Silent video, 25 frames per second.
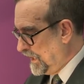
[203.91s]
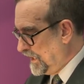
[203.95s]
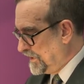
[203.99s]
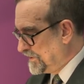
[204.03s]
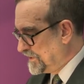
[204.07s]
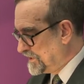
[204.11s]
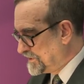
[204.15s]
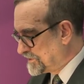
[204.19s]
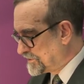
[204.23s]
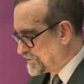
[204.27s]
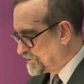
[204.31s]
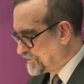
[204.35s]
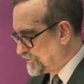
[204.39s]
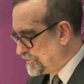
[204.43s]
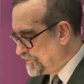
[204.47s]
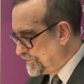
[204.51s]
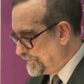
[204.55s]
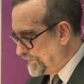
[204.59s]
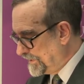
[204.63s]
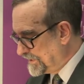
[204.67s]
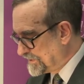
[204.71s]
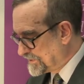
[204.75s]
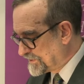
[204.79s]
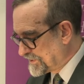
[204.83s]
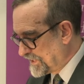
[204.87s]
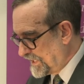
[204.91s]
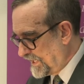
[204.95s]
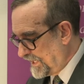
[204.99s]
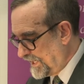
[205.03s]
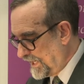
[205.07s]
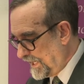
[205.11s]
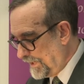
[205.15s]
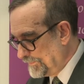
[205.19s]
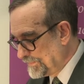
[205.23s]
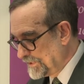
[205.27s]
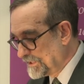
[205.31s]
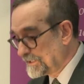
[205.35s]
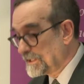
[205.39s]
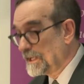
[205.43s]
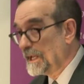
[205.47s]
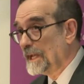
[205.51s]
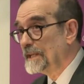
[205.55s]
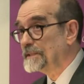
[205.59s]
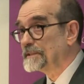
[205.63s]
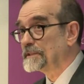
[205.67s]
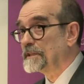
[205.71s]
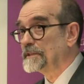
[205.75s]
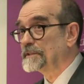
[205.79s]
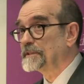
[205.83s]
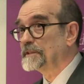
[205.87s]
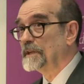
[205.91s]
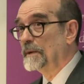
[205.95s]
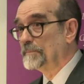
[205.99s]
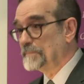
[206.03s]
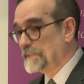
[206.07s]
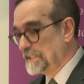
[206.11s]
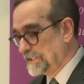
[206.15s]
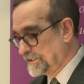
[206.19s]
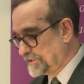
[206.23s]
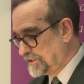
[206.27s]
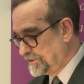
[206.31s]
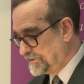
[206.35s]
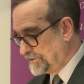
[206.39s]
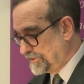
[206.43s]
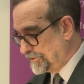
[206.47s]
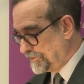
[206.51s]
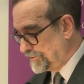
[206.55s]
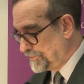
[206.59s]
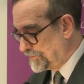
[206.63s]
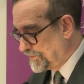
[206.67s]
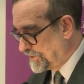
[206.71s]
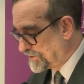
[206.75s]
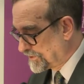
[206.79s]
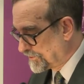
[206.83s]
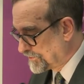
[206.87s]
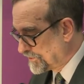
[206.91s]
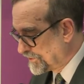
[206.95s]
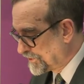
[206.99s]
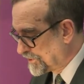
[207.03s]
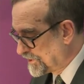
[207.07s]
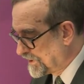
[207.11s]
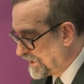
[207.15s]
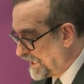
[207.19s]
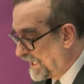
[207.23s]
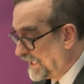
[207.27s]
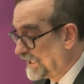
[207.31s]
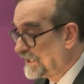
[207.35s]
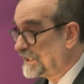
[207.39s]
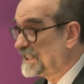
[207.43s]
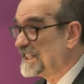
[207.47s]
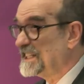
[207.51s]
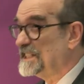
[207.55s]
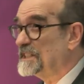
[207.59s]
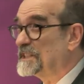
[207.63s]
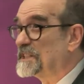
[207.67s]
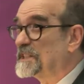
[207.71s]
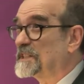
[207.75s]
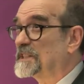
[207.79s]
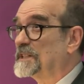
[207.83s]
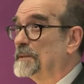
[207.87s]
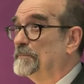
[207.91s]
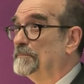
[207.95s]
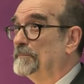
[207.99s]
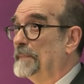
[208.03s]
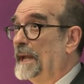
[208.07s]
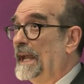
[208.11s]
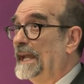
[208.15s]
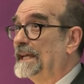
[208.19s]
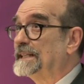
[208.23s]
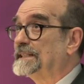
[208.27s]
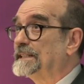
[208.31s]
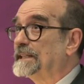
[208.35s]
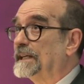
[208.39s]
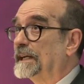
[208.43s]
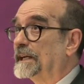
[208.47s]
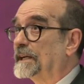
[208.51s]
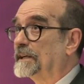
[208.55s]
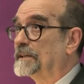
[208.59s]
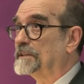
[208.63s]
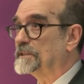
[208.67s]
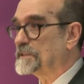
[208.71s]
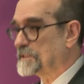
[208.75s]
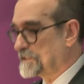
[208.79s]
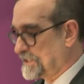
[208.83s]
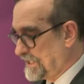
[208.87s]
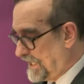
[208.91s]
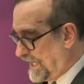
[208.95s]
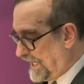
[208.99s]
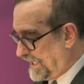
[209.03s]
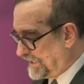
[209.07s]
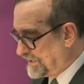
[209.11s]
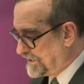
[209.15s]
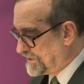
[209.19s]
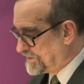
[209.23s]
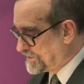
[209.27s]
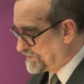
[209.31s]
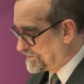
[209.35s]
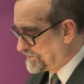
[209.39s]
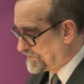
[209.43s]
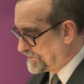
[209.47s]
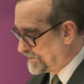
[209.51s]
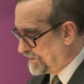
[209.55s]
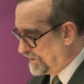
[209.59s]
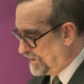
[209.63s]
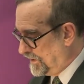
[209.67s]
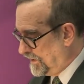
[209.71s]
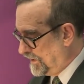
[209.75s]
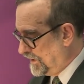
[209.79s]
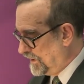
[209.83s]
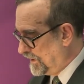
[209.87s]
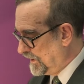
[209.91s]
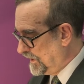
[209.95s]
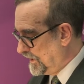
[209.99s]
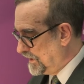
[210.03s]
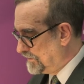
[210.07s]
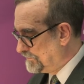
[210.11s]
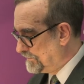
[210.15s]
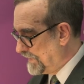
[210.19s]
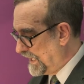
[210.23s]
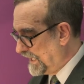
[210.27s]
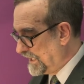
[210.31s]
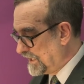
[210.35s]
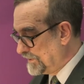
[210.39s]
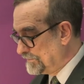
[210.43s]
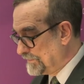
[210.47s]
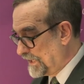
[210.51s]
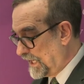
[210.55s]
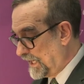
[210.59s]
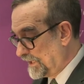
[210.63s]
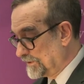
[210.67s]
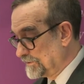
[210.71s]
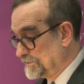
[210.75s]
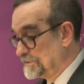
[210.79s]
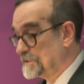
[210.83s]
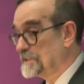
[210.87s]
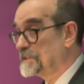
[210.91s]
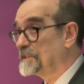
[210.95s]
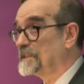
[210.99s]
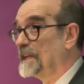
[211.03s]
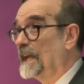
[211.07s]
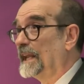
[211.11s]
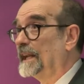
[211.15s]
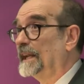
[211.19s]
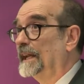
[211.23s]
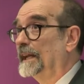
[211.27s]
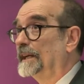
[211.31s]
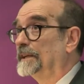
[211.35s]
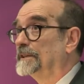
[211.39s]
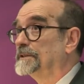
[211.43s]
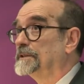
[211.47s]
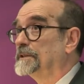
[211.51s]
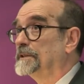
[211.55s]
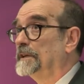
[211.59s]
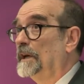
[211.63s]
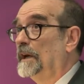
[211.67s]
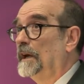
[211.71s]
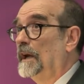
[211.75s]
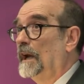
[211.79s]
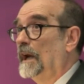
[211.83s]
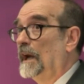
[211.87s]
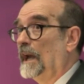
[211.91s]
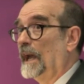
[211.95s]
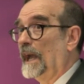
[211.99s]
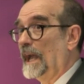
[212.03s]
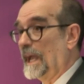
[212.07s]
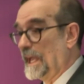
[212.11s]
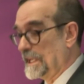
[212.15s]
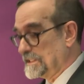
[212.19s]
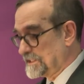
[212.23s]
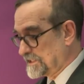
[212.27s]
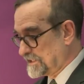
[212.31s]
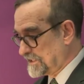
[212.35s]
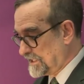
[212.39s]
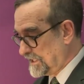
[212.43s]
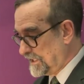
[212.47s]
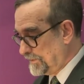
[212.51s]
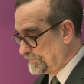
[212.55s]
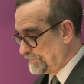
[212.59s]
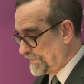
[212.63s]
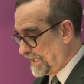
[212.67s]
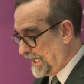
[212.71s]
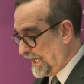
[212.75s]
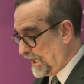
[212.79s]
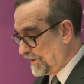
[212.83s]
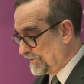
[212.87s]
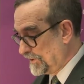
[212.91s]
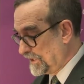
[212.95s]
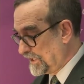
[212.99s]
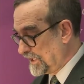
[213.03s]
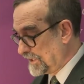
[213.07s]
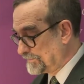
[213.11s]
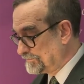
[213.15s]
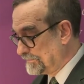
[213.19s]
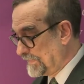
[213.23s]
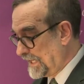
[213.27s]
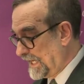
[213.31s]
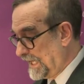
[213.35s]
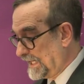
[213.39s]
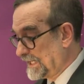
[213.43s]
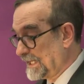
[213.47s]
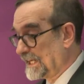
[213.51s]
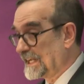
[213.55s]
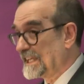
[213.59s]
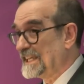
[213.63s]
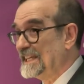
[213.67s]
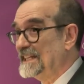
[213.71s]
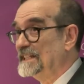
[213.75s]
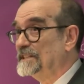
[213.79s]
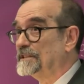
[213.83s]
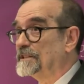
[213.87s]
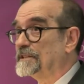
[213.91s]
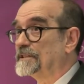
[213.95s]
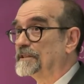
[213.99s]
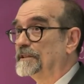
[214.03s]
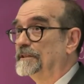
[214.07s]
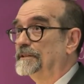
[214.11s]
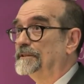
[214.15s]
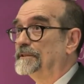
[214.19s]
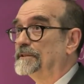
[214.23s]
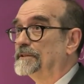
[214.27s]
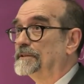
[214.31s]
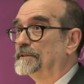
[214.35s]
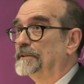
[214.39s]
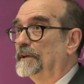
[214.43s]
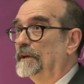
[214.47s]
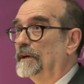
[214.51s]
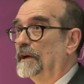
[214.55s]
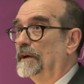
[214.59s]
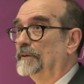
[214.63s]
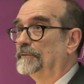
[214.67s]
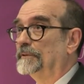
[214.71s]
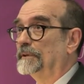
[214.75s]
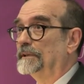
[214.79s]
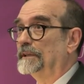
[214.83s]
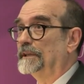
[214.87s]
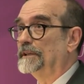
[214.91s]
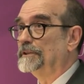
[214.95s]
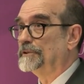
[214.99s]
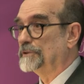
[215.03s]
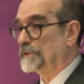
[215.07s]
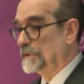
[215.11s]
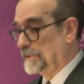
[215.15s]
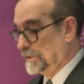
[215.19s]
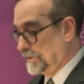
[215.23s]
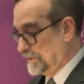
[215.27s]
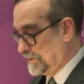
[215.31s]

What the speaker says: This dubious habit has something to do with Christianity's semantic status in many modern settings as the paradigmatic instance of religion.